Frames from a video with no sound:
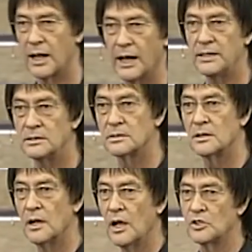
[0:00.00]
lie.
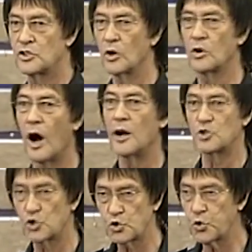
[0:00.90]
So God
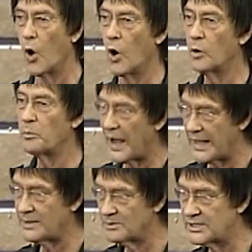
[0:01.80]
swore by
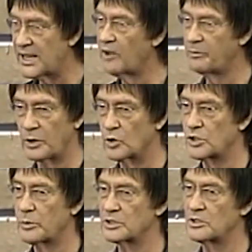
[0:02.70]
himself because
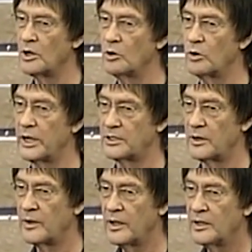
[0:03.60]
there was no greater.